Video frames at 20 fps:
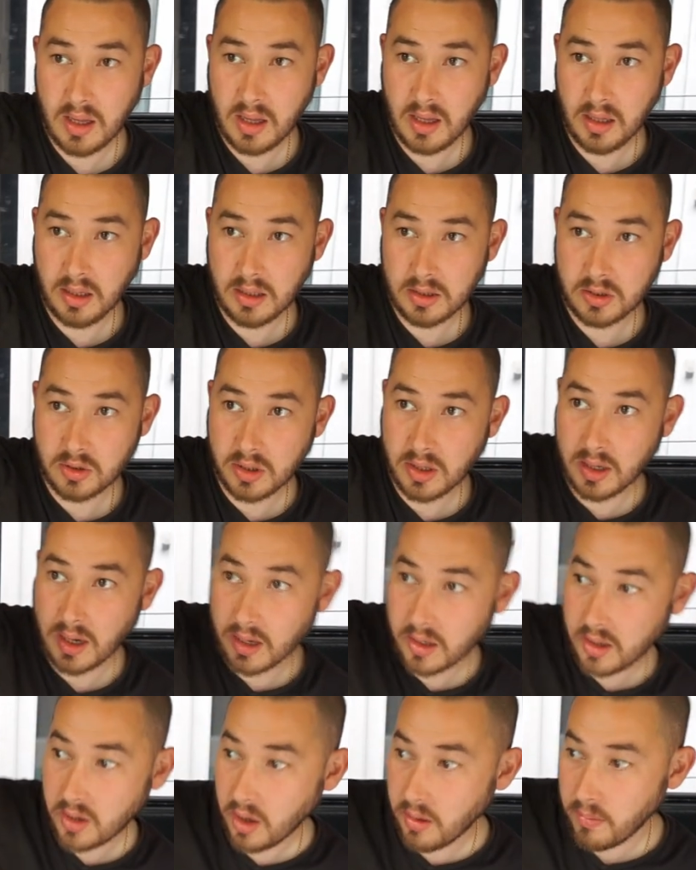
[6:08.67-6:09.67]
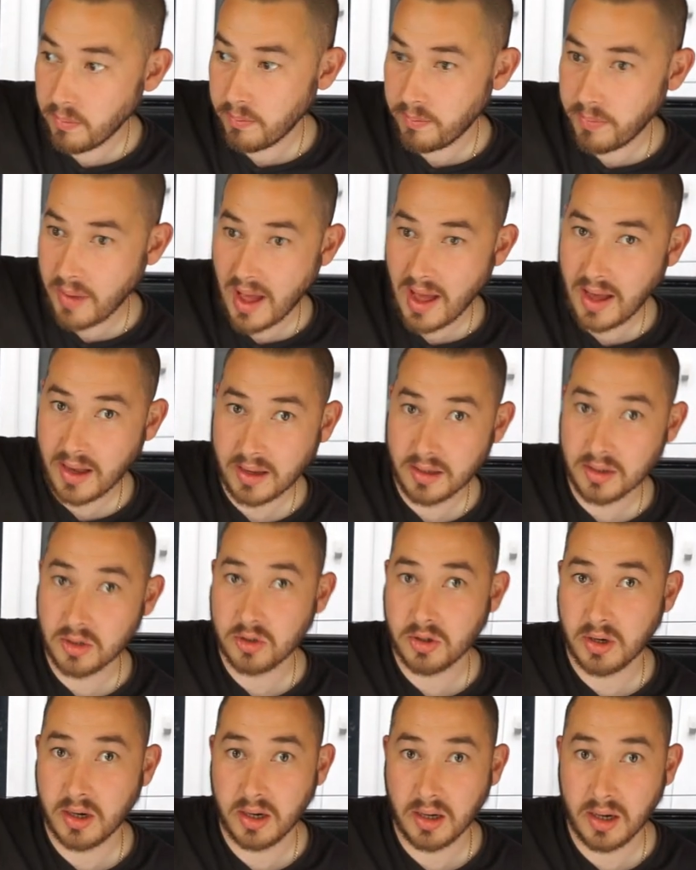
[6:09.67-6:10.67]
it'll literally like come back and
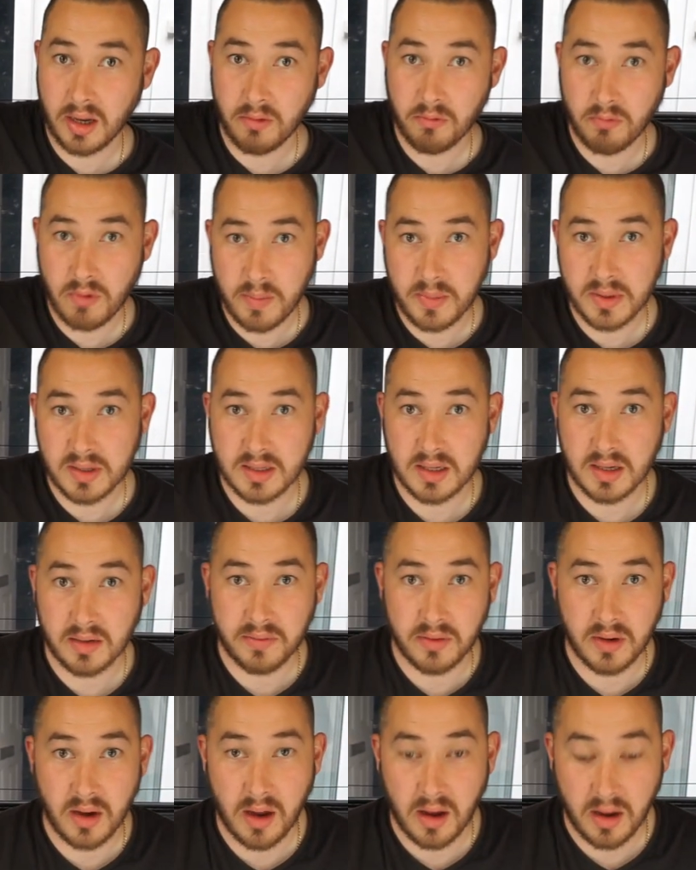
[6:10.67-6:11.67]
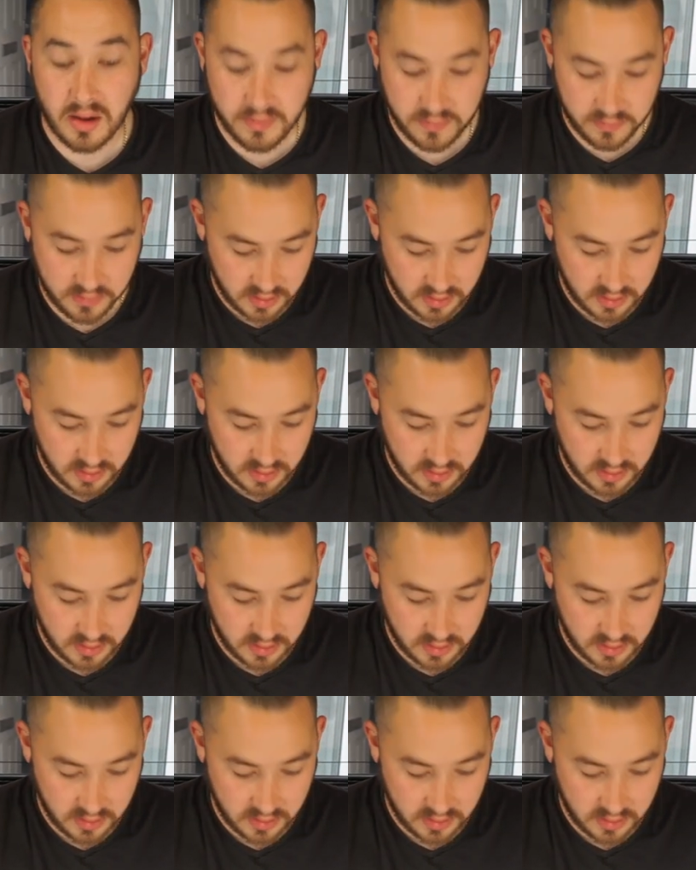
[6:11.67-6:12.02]
try and like rip itself in half.